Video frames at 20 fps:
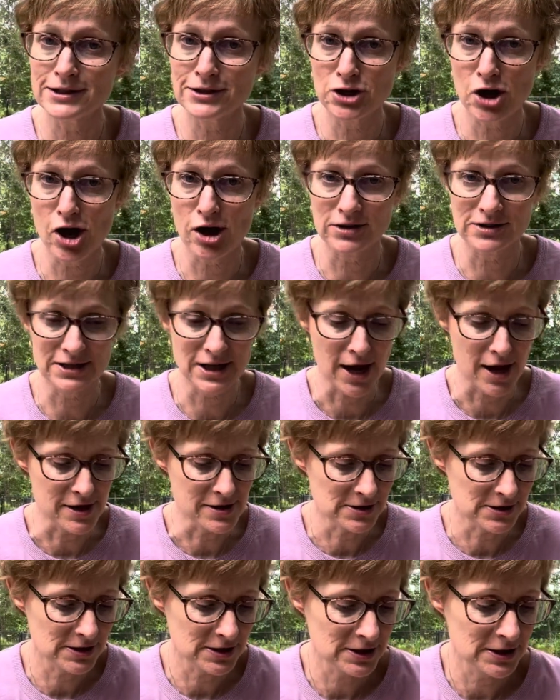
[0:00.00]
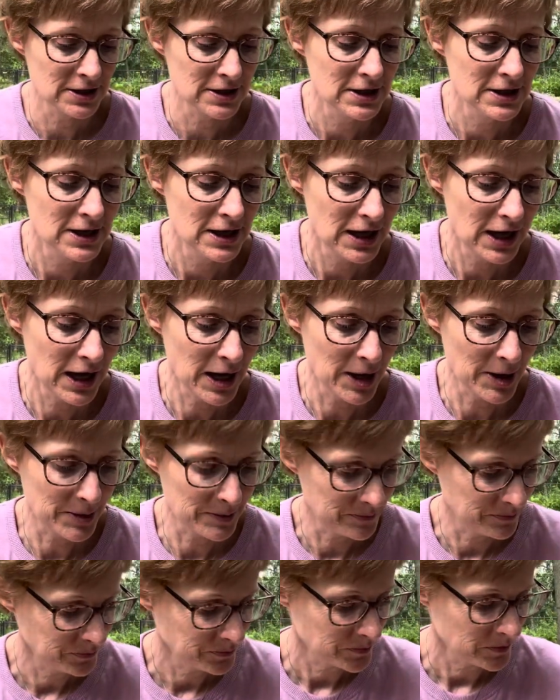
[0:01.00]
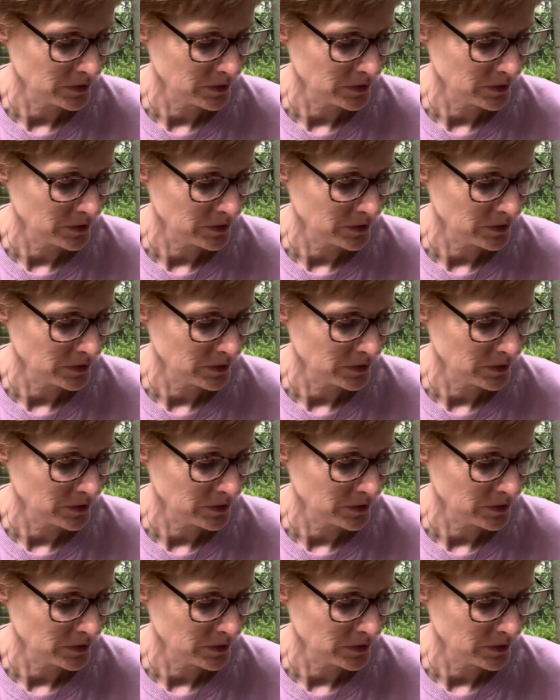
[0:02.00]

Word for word: the dog test. Um,